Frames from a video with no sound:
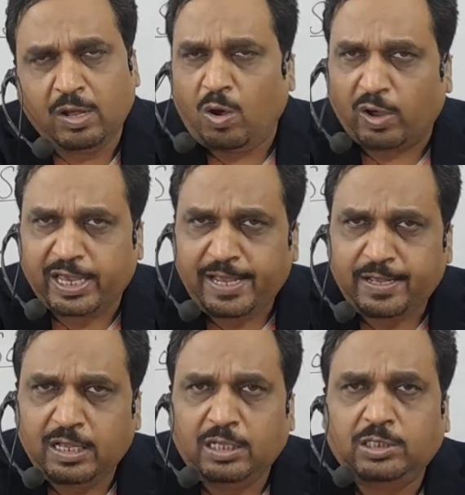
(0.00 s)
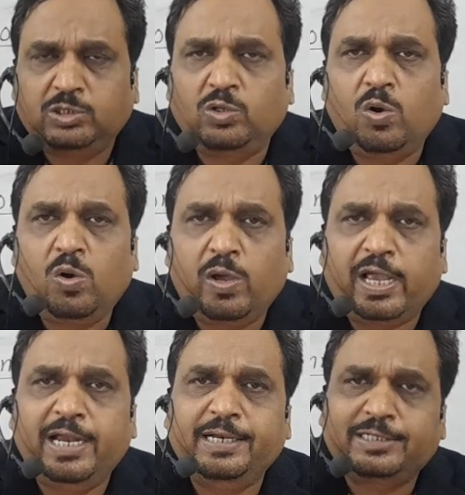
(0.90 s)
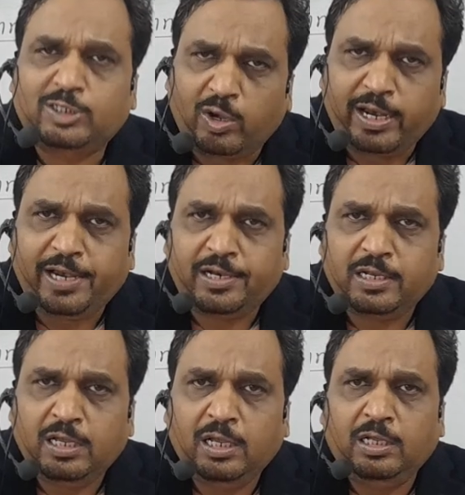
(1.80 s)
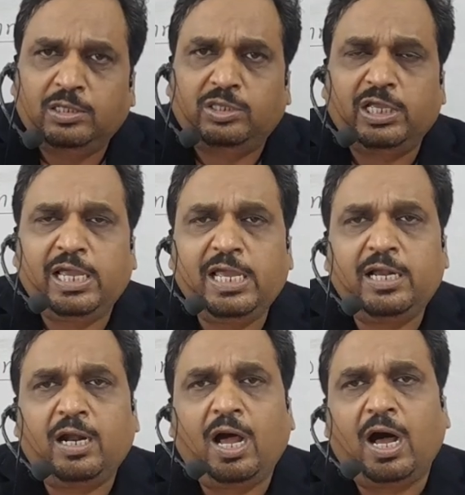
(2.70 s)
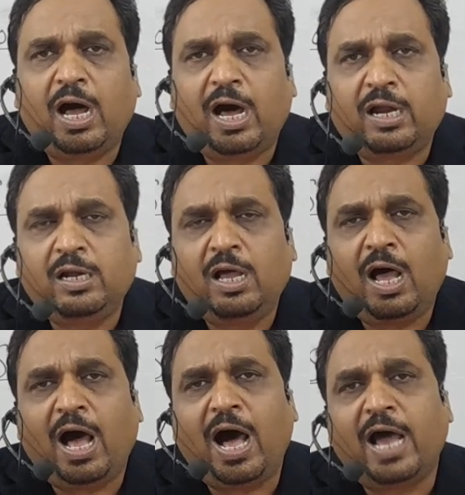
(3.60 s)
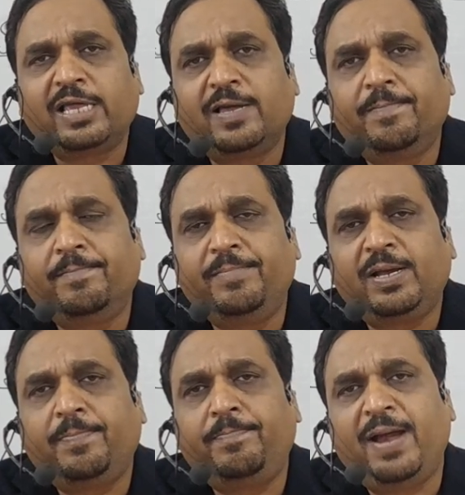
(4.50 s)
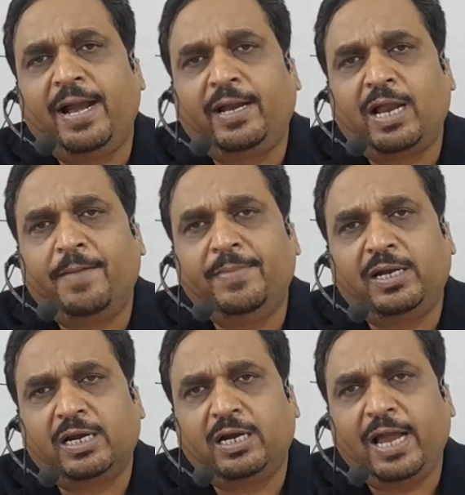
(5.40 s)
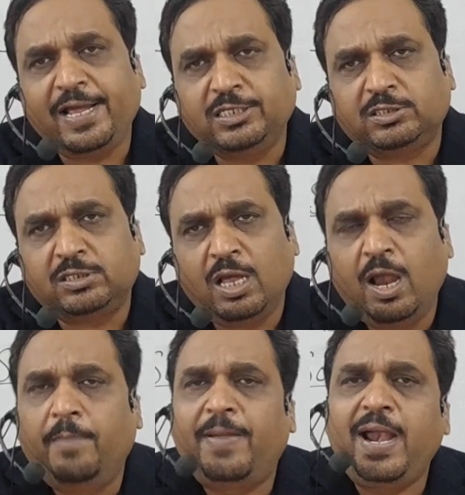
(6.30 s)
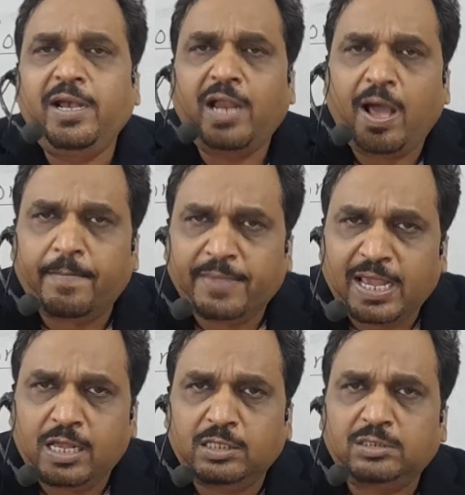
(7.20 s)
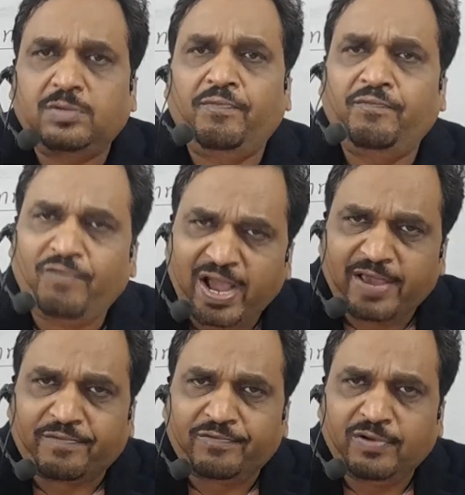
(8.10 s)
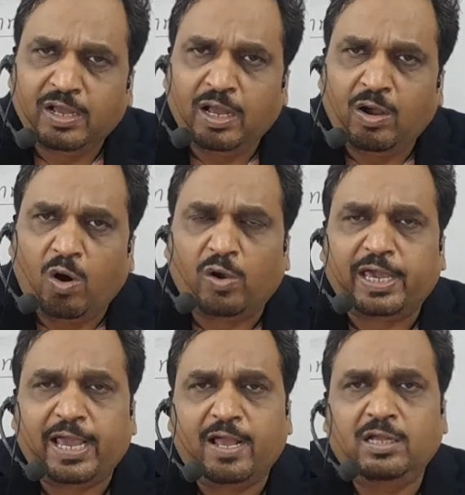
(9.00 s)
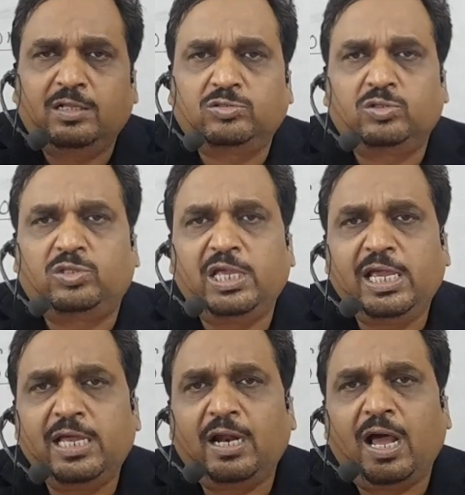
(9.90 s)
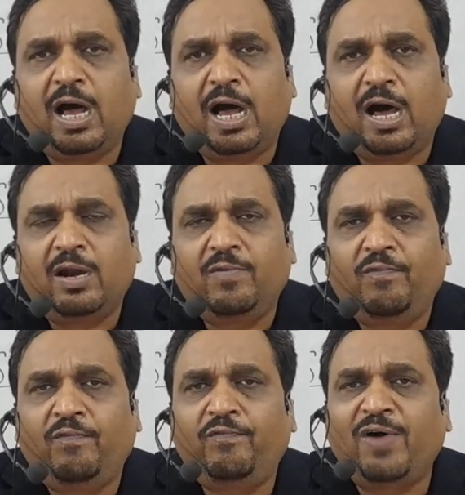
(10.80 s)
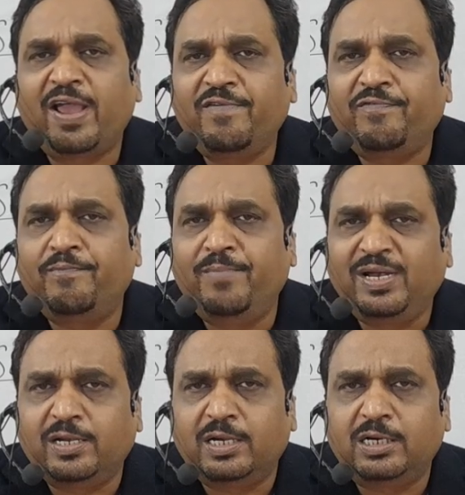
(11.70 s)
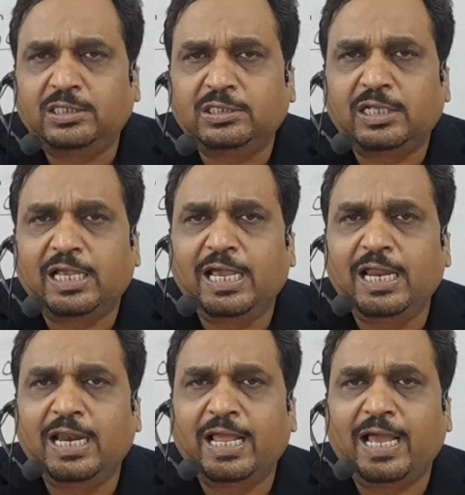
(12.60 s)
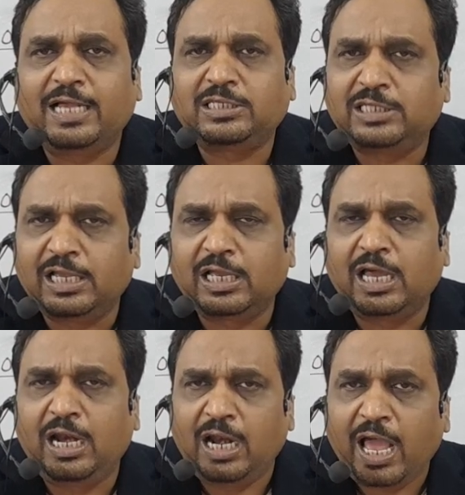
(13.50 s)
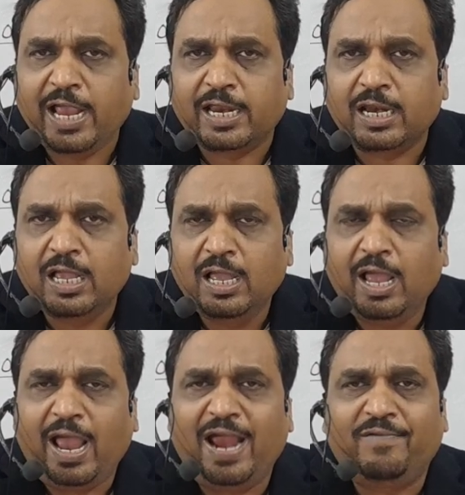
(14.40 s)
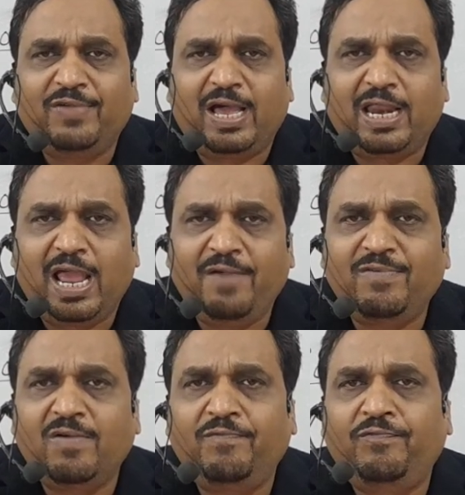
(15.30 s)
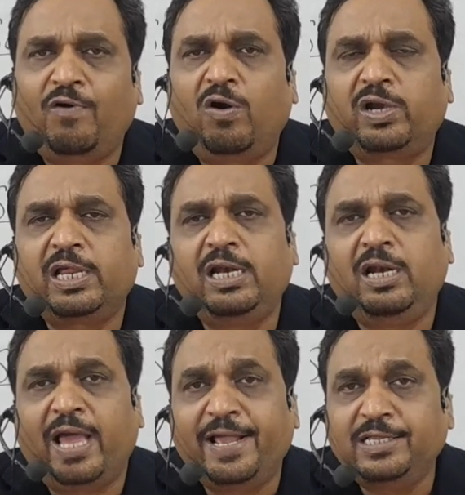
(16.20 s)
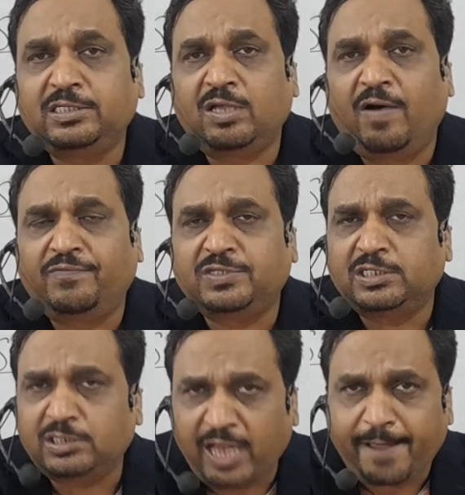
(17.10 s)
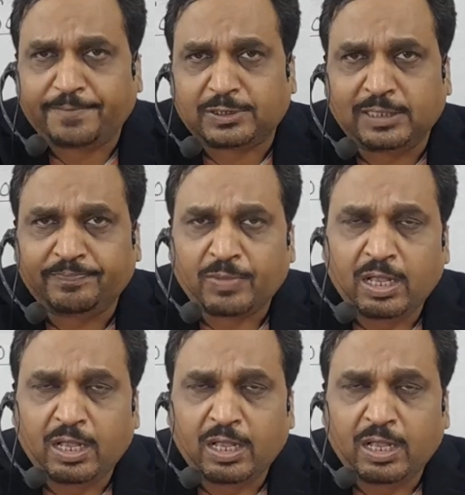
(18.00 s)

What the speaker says: Okay, so in sonnet there are iambic pentameter lines. Penta means 5. Okay, so there are 5 meters in a single line, and we are having 14 lines of such types.